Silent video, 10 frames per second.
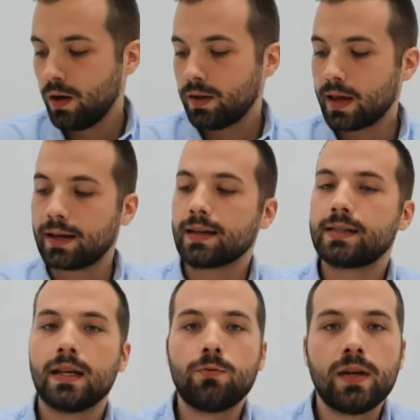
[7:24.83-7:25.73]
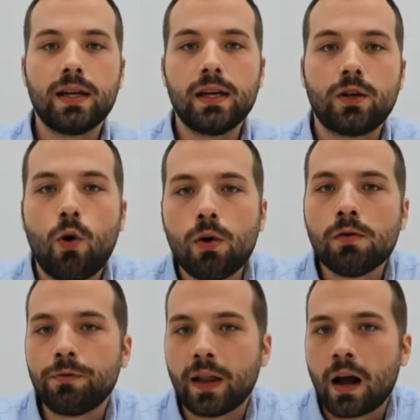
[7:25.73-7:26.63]
Like I said, we need
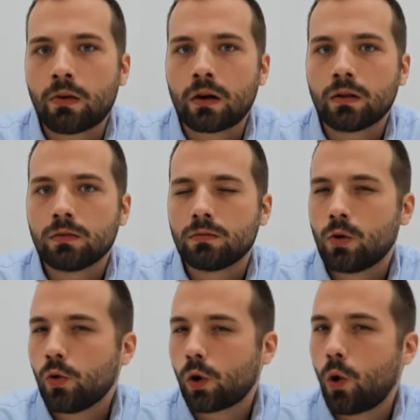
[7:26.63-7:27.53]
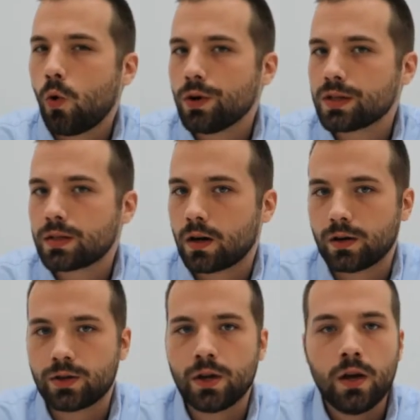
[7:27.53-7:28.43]
corn flour or
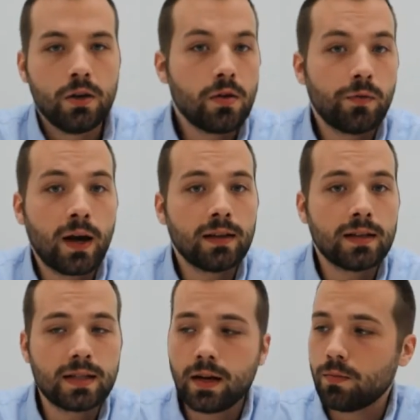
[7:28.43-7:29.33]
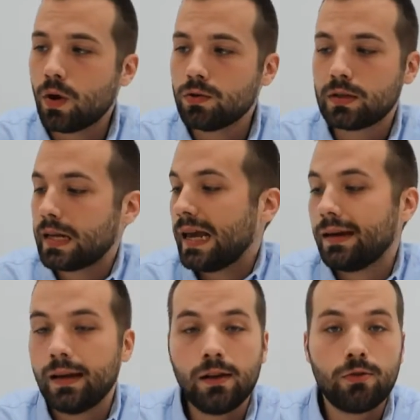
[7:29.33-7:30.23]
cornstarch. You can find this at most
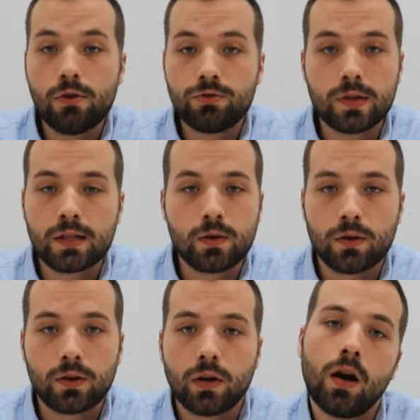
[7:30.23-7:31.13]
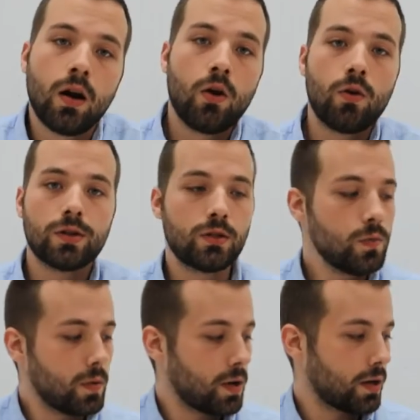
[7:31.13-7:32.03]
any grocery store or
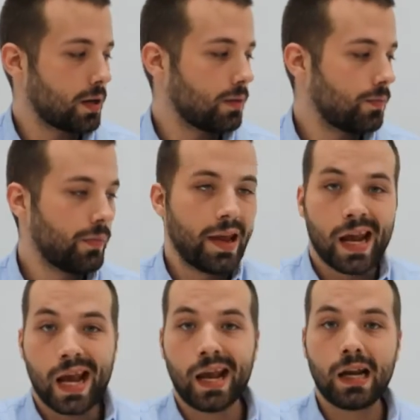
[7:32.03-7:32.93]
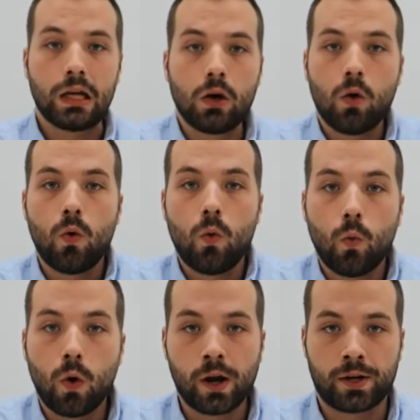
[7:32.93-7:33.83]
supermarket. And
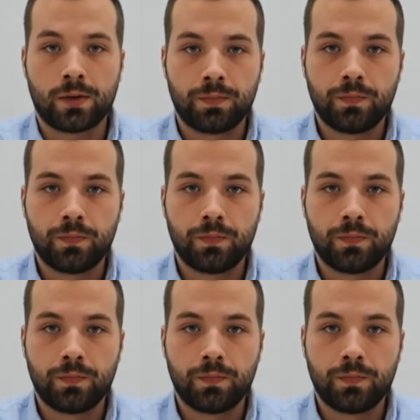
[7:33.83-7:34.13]
water.